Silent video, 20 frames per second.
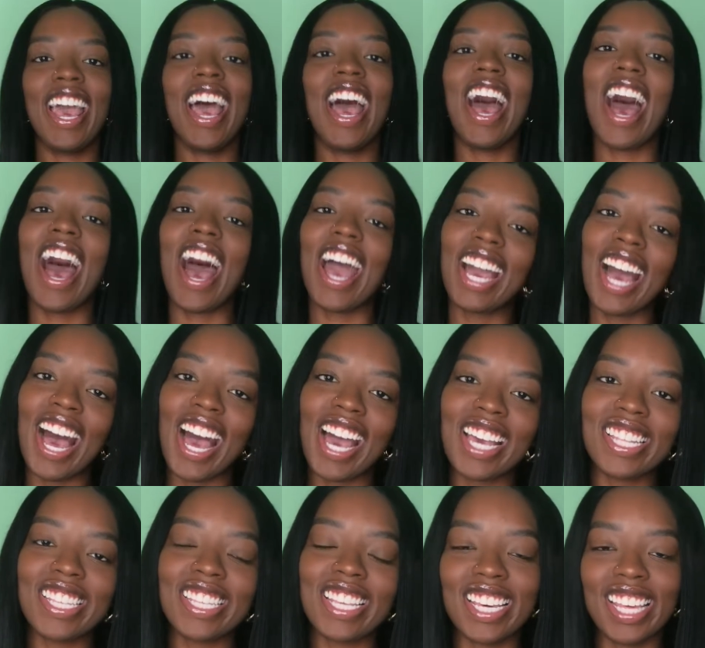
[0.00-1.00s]
Hi
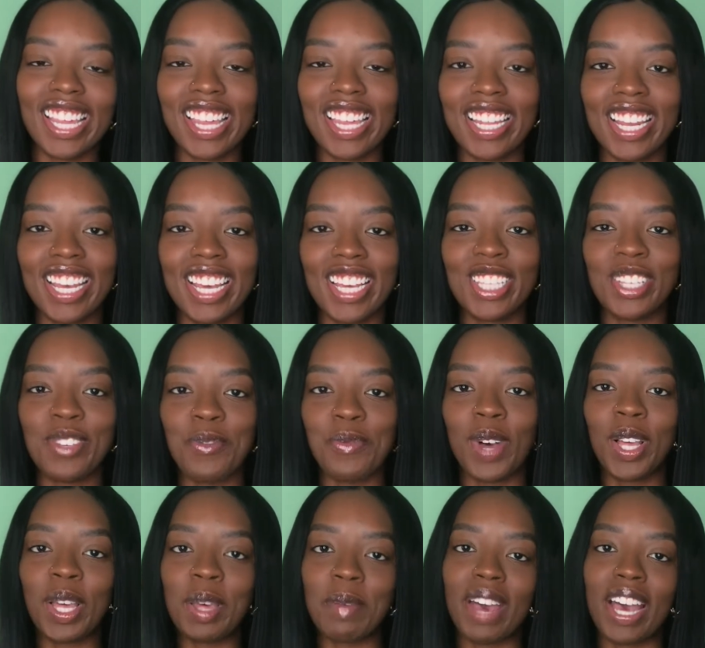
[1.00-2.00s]
guys, it's Shanice.
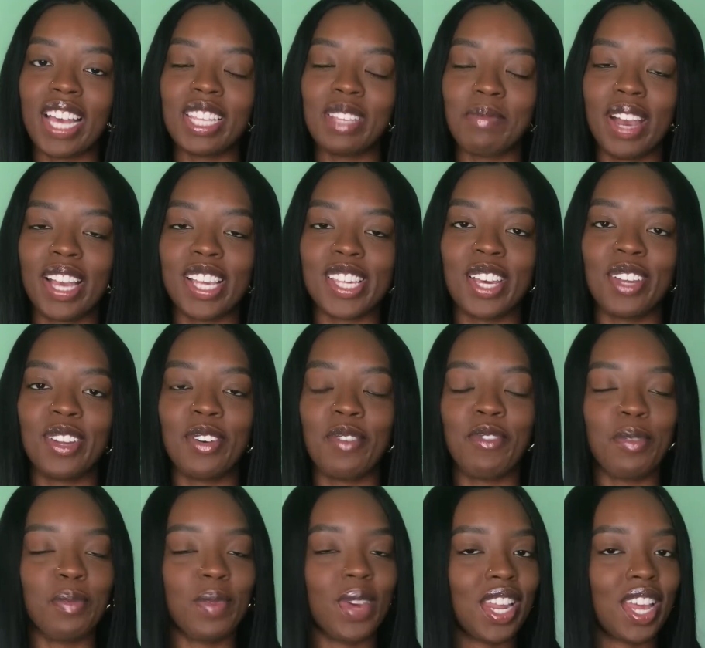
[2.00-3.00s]
Welcome back to my channel. If you've
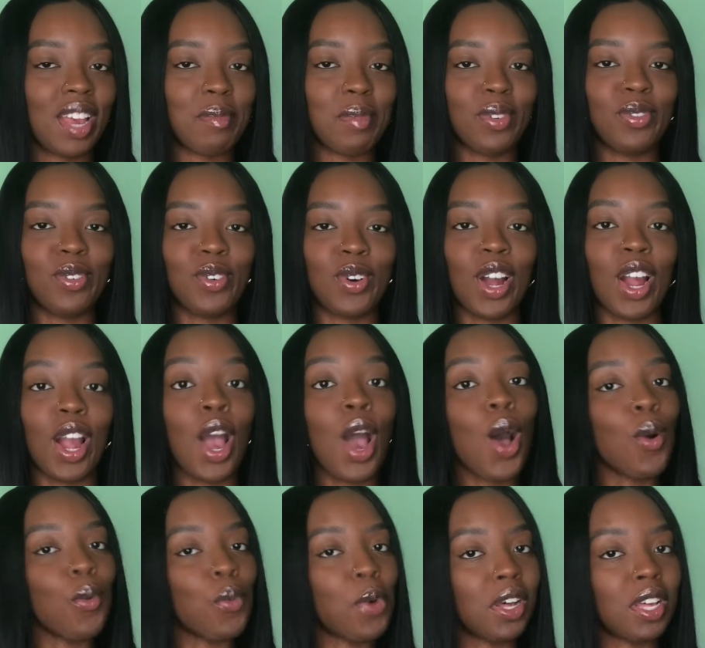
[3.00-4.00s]
been here before,
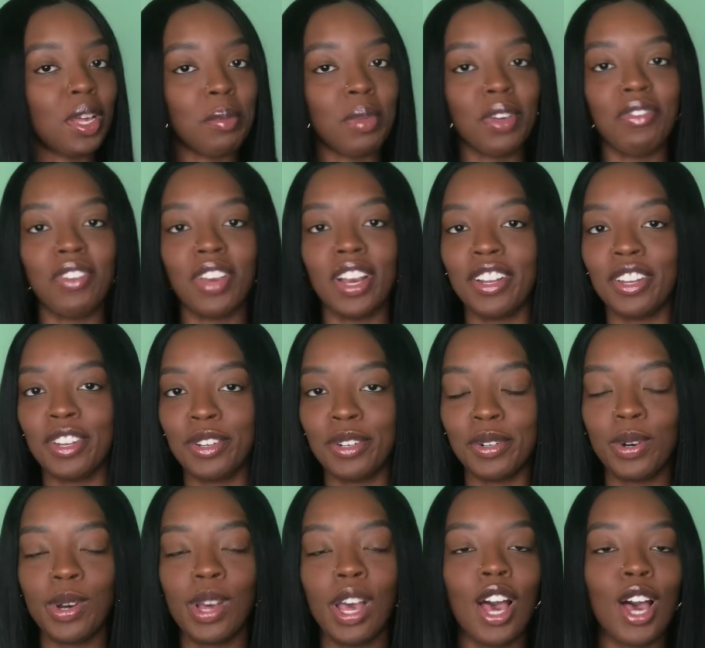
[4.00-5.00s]
welcome if you're new.
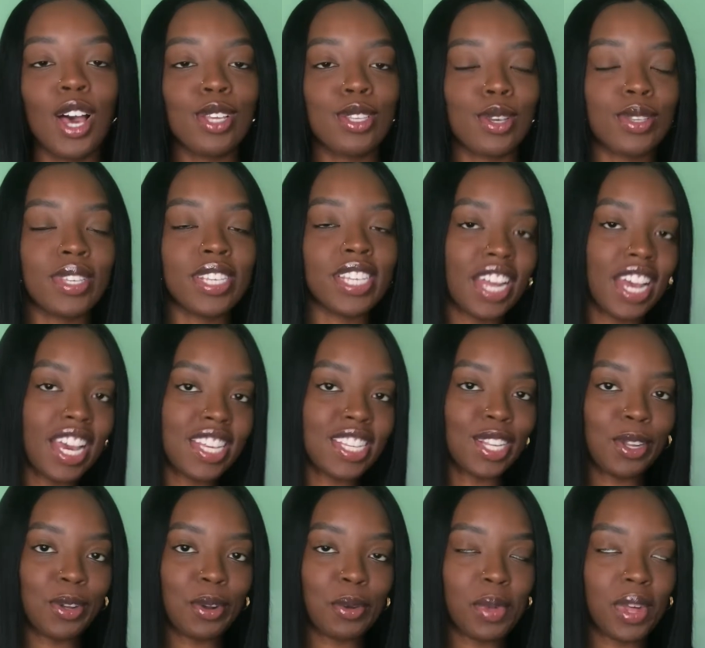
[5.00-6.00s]
So today is a
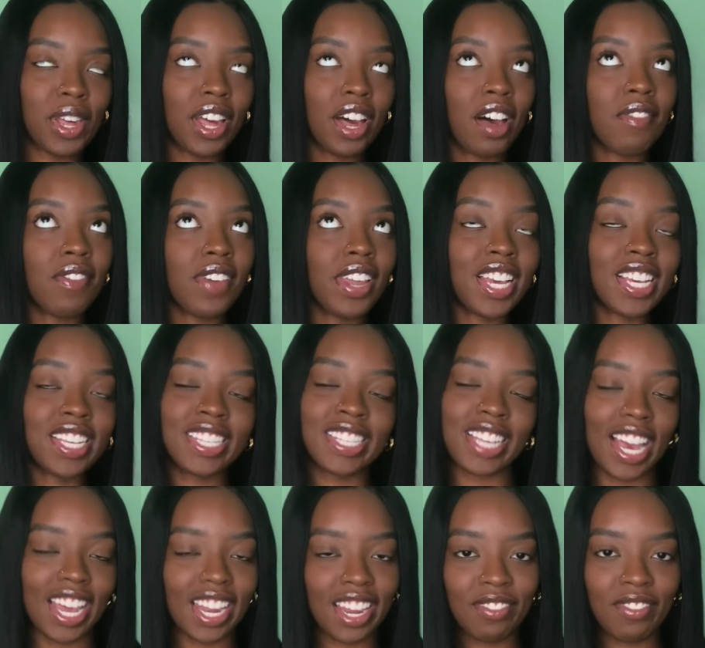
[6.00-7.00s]
little bit of an
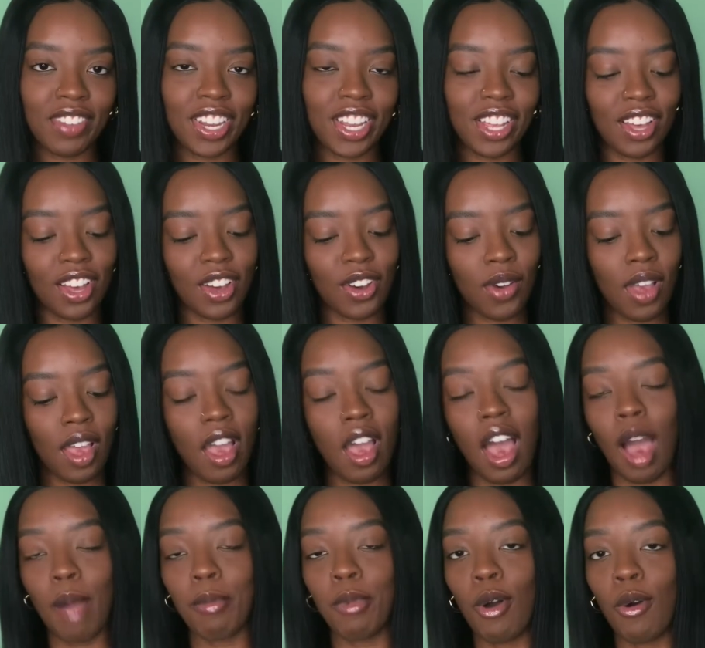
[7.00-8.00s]
exciting video.
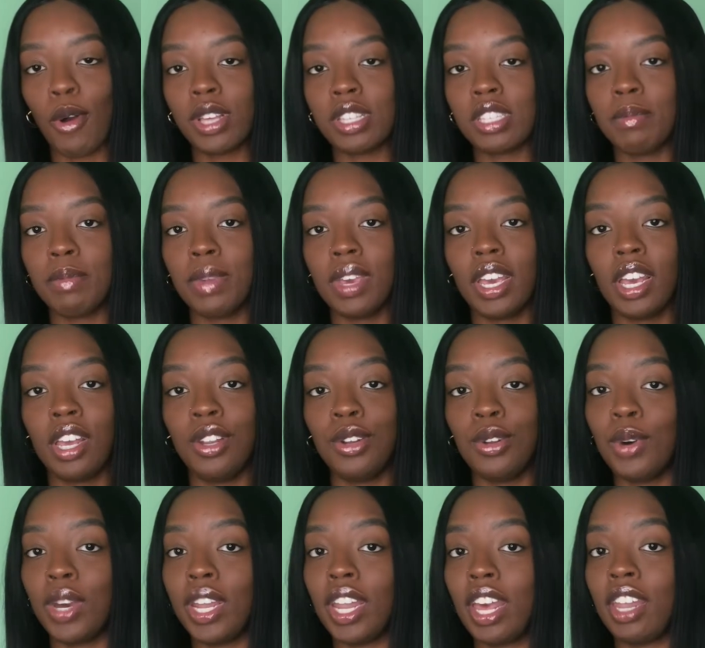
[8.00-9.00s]
I'm going to be
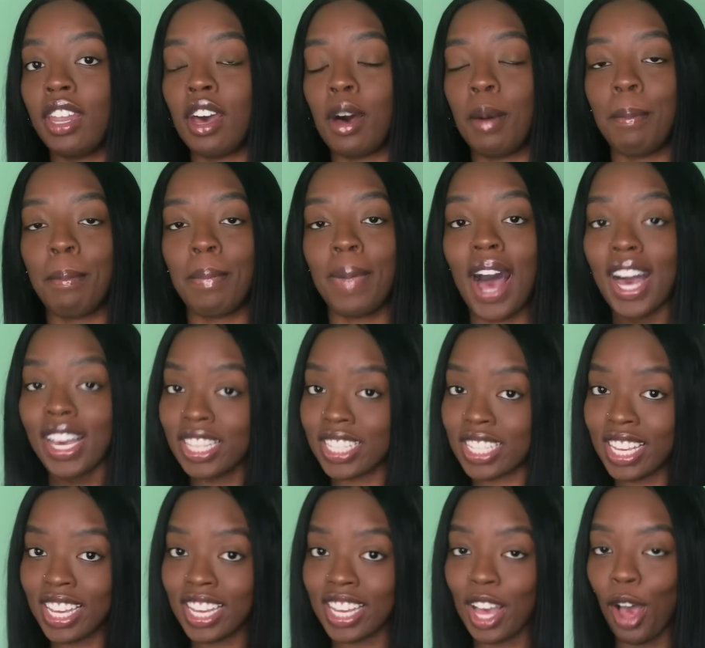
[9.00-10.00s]
doing an
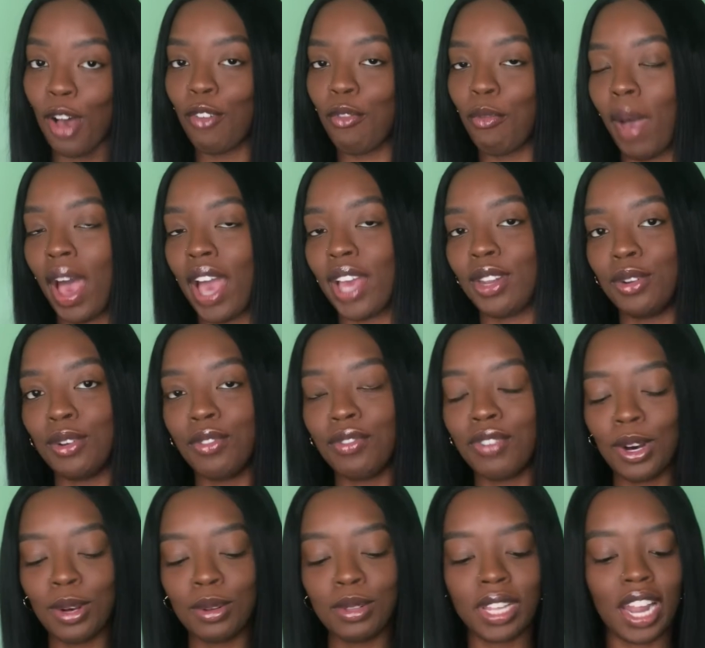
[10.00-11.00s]
unboxing of my new
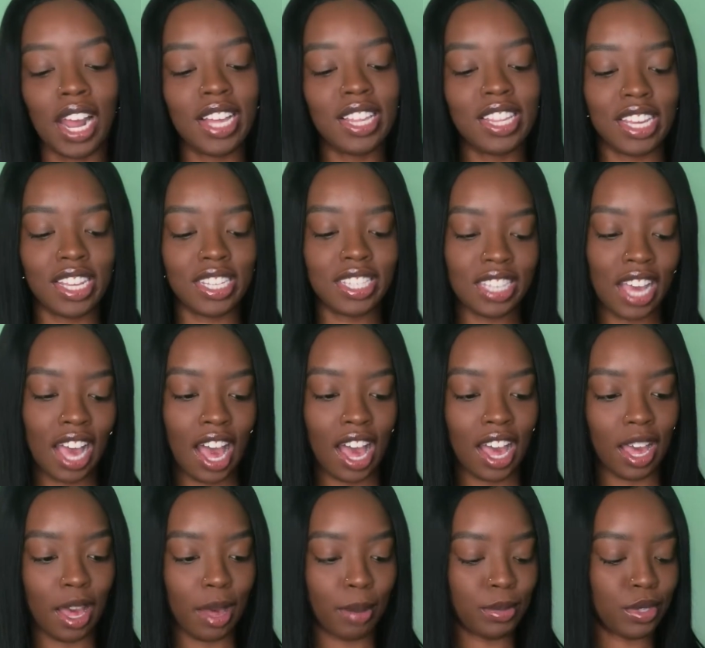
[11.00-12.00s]
phone that I just got.
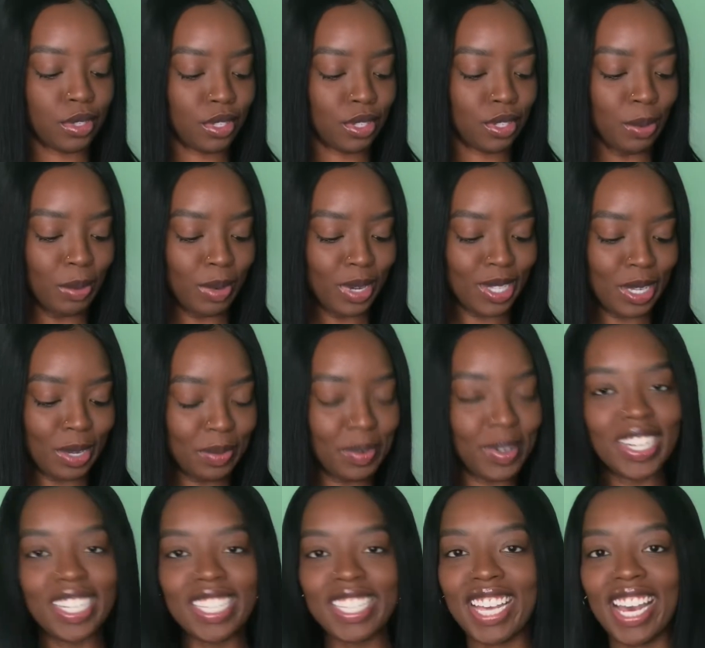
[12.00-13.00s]
I'm super
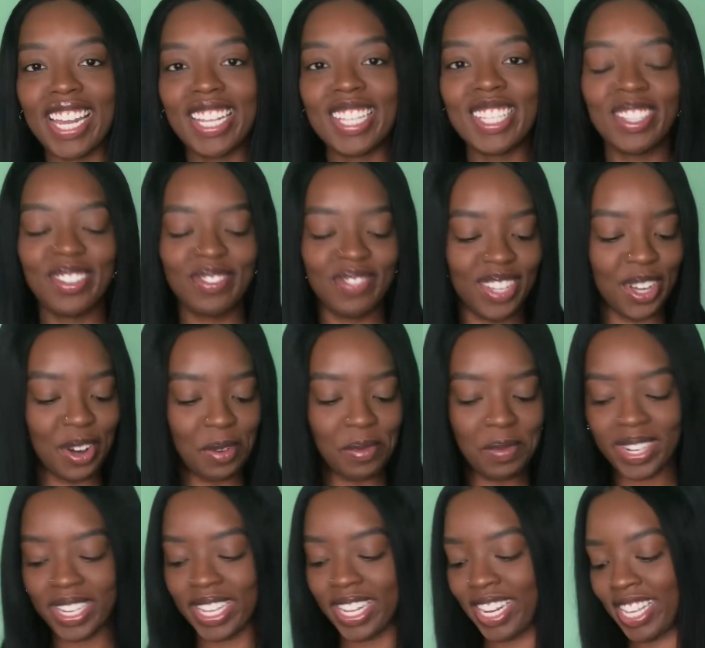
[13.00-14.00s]
excited to be
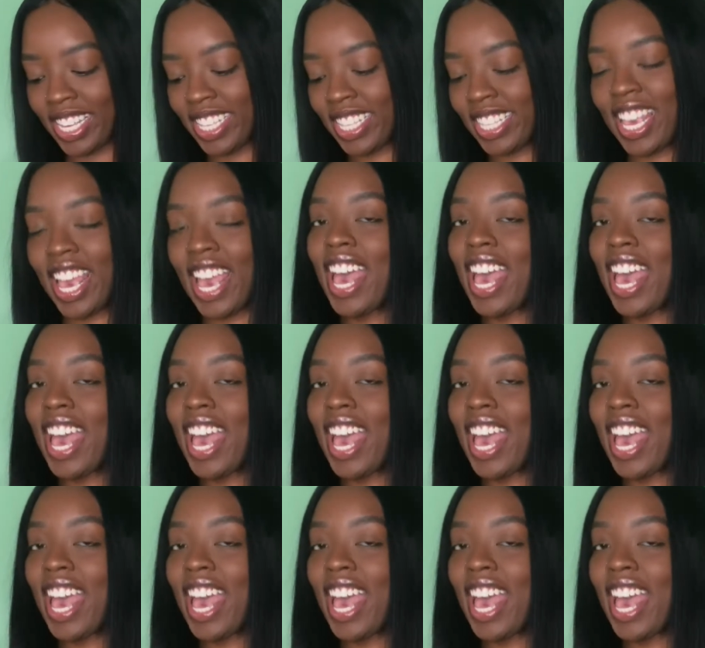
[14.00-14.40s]
opening this.